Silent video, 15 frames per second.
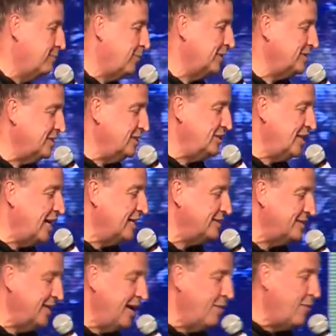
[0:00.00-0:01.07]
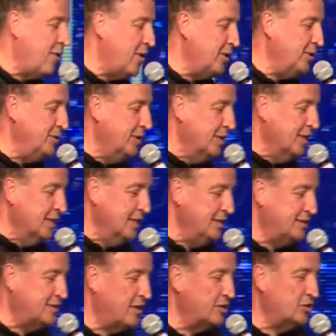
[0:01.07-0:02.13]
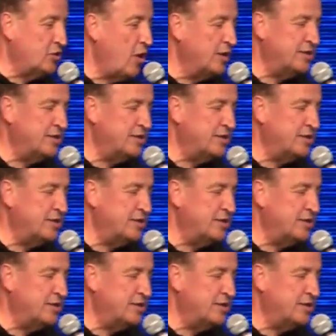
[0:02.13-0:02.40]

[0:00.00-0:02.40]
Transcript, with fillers: President Johnson, how are you? He starts talking.